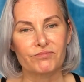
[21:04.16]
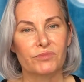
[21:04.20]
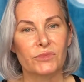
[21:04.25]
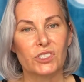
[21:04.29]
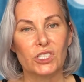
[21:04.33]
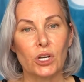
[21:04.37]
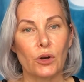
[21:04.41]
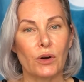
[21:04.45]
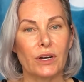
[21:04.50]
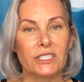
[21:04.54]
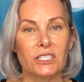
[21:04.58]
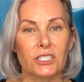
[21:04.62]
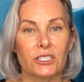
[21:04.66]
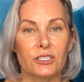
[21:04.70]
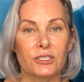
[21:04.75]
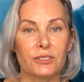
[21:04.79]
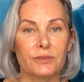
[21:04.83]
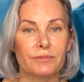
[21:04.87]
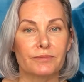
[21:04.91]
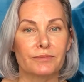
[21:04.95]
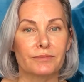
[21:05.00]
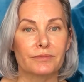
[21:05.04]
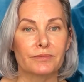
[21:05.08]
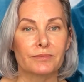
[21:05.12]
So I
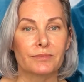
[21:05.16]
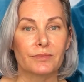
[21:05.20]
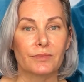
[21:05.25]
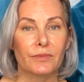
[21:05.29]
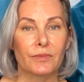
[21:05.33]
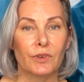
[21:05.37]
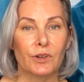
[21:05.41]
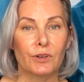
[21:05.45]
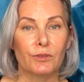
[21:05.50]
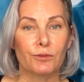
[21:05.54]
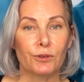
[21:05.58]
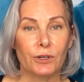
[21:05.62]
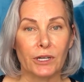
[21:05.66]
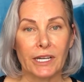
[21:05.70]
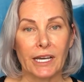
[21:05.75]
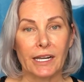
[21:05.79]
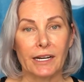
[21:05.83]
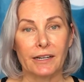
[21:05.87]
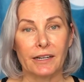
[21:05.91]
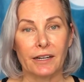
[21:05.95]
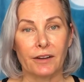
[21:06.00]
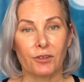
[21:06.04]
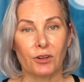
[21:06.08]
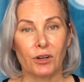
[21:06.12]
just
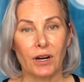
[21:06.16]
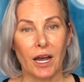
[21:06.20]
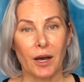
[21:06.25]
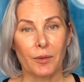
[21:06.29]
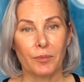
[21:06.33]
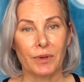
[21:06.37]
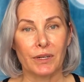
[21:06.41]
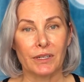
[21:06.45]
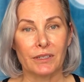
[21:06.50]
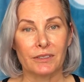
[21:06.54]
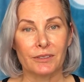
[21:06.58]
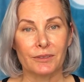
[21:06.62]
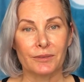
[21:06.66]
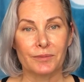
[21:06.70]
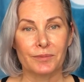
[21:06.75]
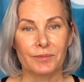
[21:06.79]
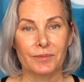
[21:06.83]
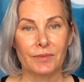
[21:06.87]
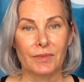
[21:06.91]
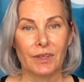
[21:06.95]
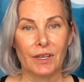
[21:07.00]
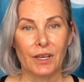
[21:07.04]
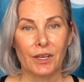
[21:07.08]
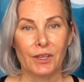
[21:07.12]
forget it ever happened.
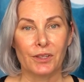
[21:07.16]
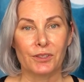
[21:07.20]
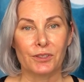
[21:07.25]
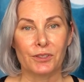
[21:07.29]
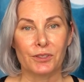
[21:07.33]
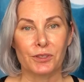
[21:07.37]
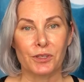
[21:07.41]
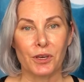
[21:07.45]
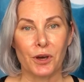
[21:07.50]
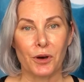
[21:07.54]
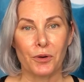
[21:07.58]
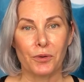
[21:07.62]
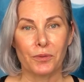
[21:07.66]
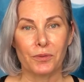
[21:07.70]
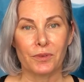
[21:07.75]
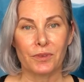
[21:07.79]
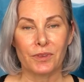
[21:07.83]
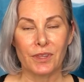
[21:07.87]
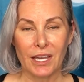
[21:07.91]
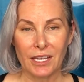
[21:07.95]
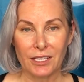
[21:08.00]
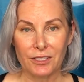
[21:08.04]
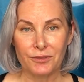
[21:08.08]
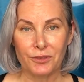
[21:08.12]
So
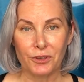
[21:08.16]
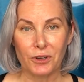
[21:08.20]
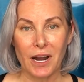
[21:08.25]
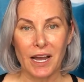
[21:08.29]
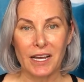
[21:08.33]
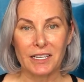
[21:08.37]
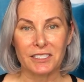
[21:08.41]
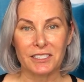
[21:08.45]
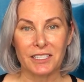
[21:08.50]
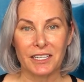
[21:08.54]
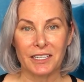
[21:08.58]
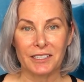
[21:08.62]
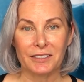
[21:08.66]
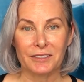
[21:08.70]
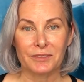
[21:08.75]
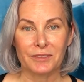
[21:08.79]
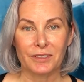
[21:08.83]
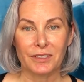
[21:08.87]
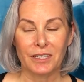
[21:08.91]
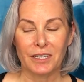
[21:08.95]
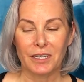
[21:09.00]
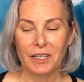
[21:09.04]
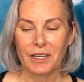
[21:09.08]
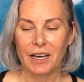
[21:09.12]
thanks for asking.
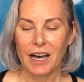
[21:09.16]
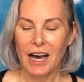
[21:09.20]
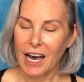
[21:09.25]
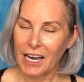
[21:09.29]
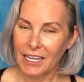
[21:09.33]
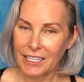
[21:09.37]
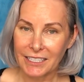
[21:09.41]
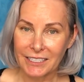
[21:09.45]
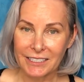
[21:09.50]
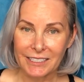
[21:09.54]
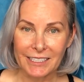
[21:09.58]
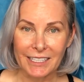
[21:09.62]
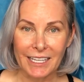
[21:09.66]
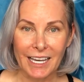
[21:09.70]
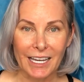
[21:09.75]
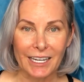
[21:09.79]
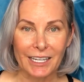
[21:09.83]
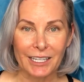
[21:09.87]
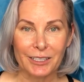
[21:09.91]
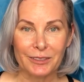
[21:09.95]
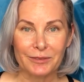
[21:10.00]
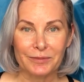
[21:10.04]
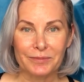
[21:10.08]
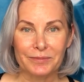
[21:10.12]
I didn't
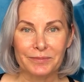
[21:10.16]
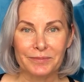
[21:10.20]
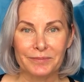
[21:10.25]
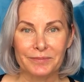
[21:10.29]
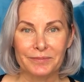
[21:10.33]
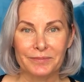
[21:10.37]
get it.